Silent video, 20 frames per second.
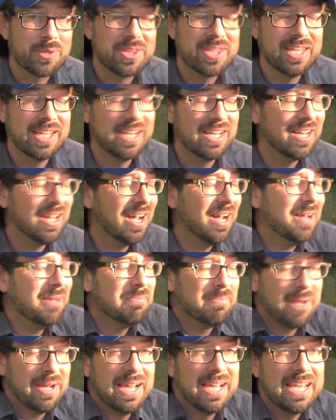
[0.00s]
with it,
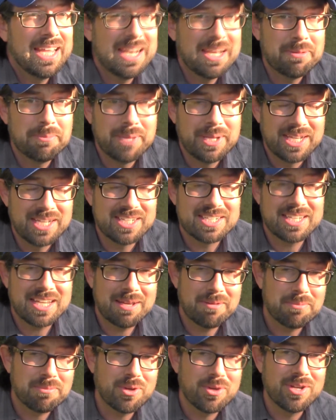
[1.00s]
not by any means.
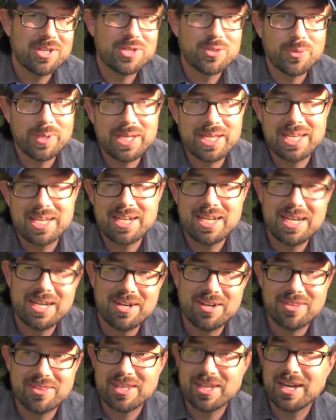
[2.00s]
I'm going to tweak it here
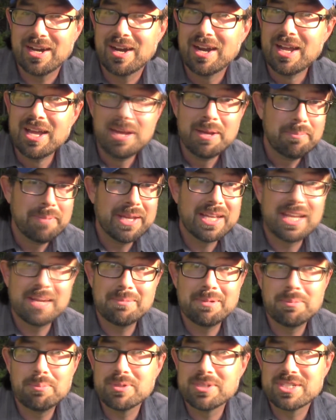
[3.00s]
and there, may
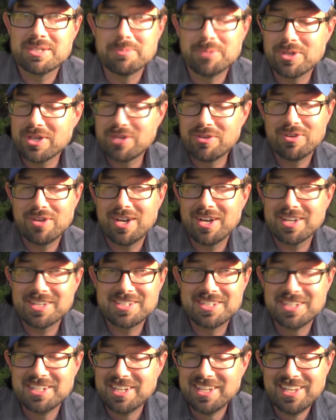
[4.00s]
come up with some good
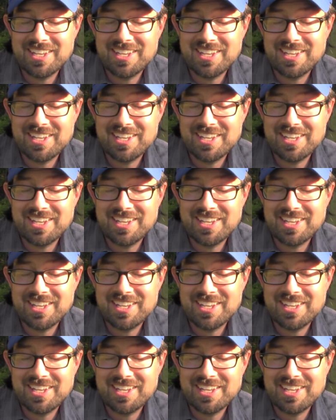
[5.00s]
rocks